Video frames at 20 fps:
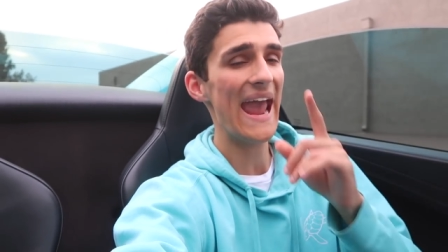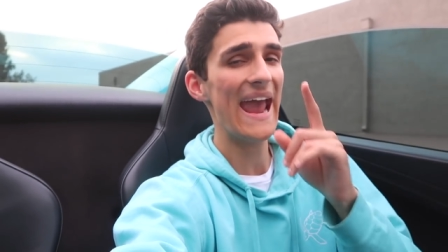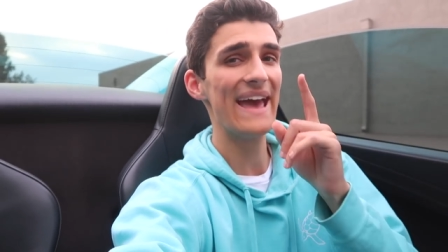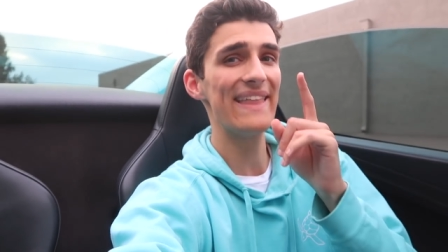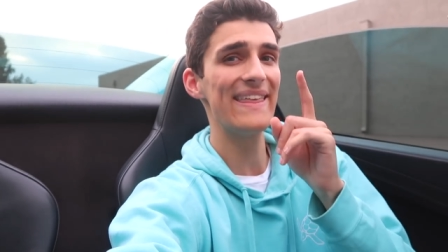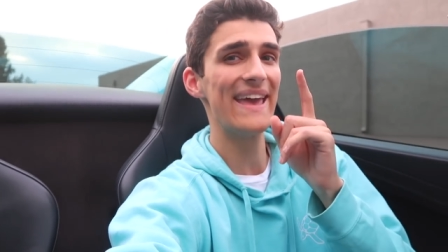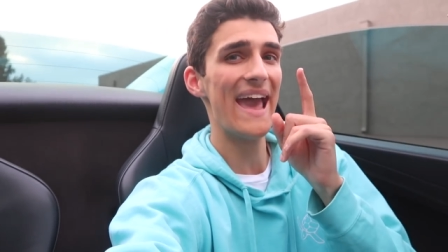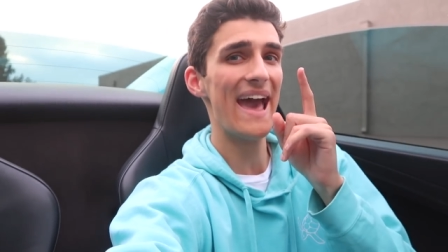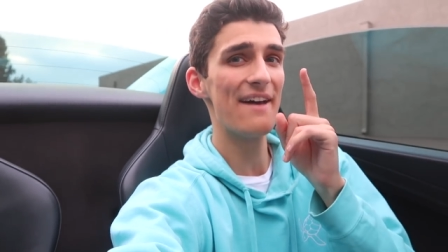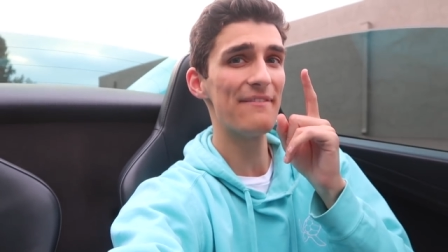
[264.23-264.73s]

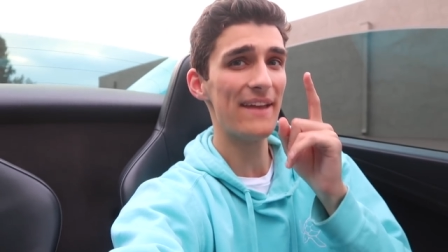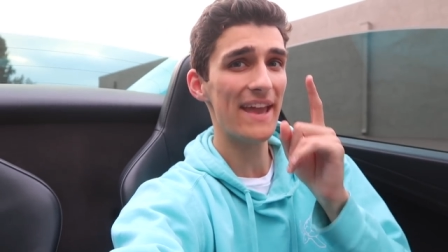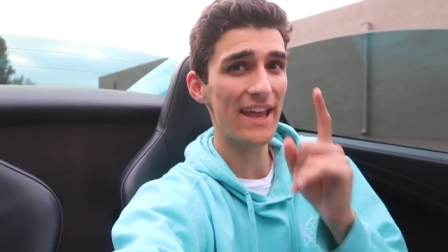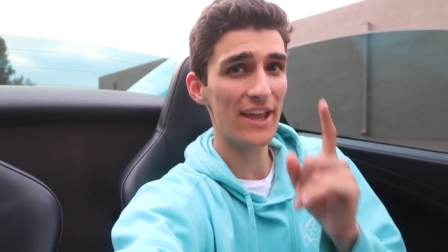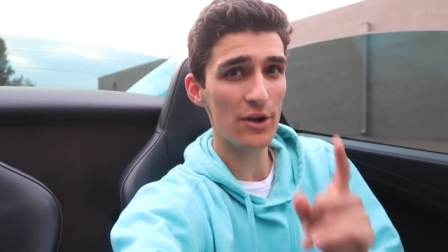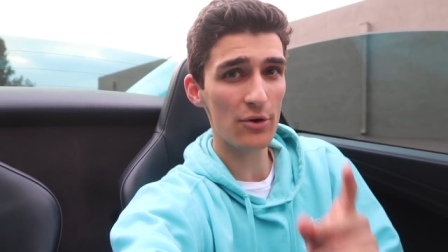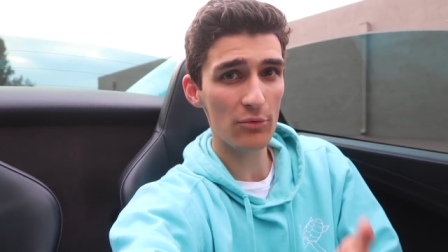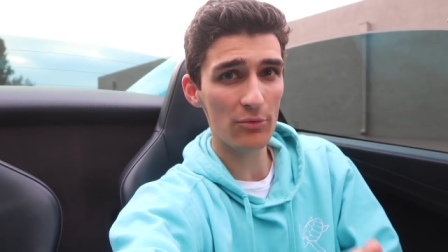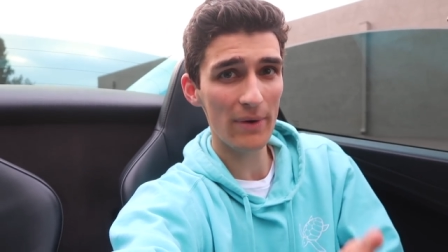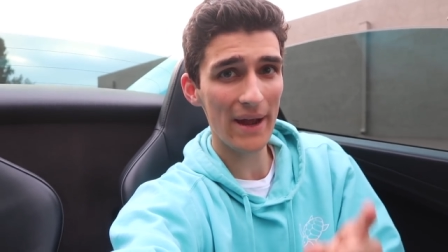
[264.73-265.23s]
and they have a
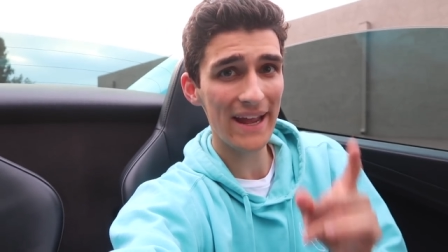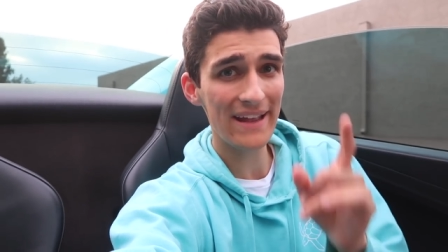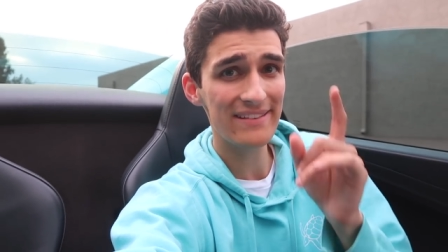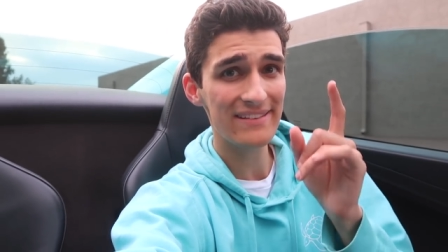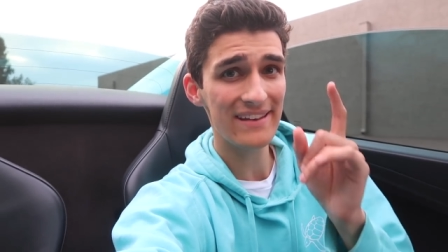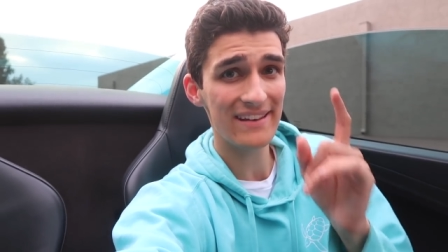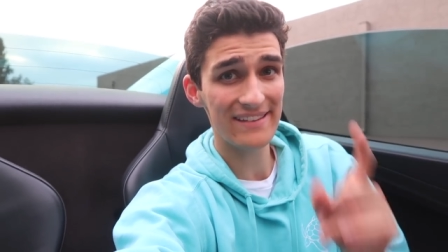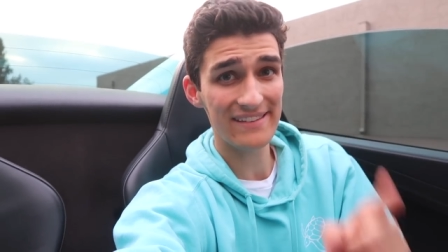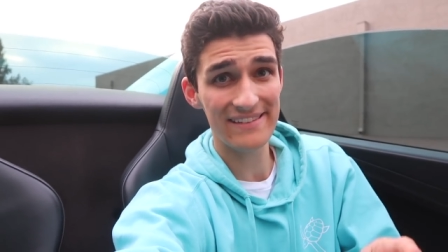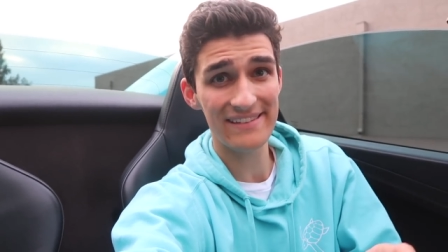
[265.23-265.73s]

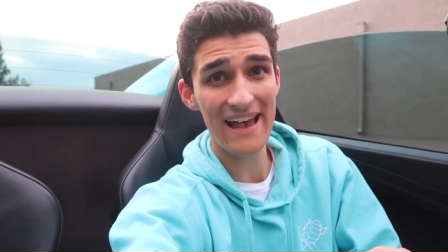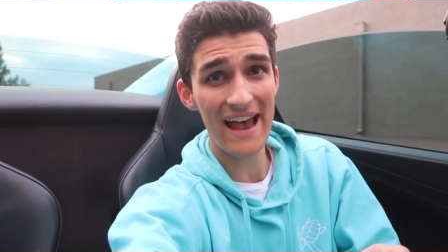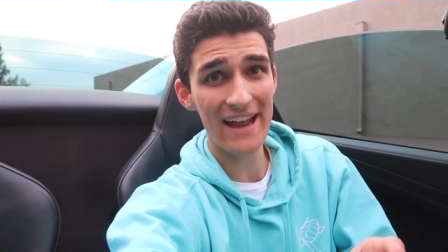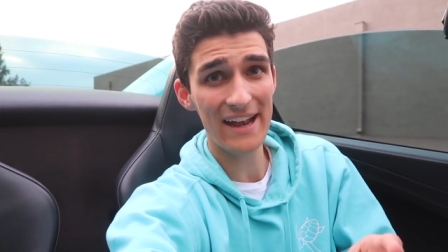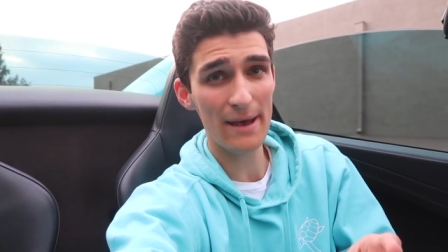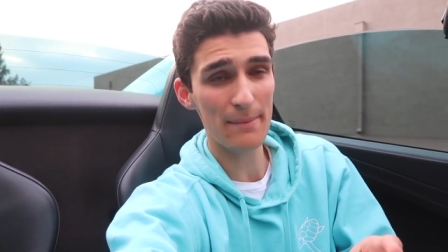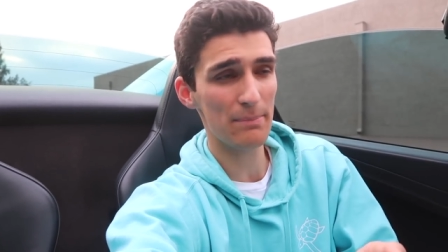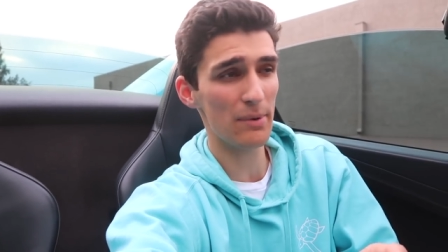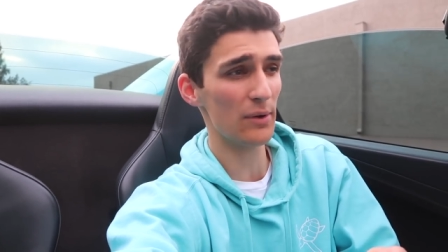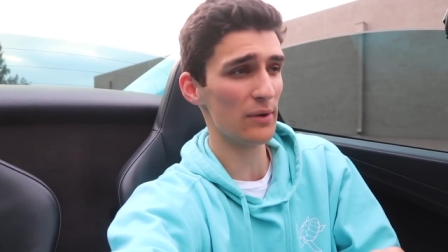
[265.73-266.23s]
great
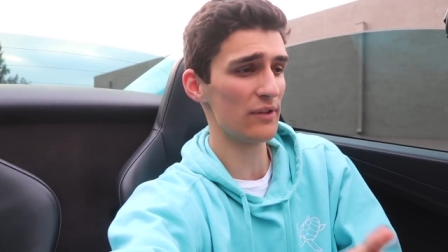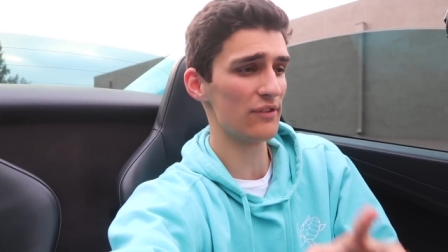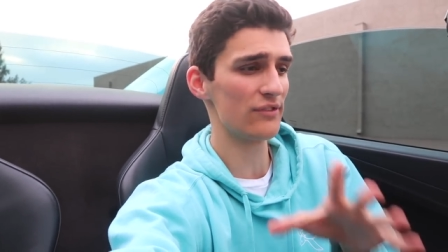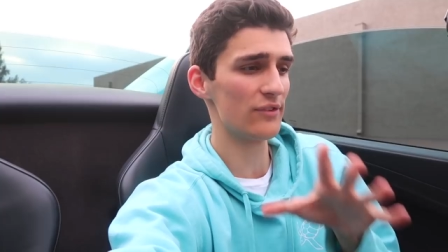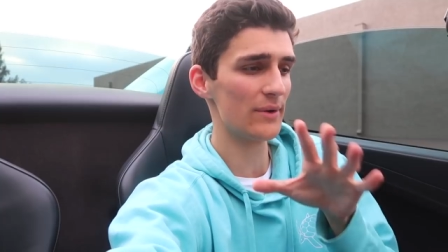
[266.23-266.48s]
sign up bonus.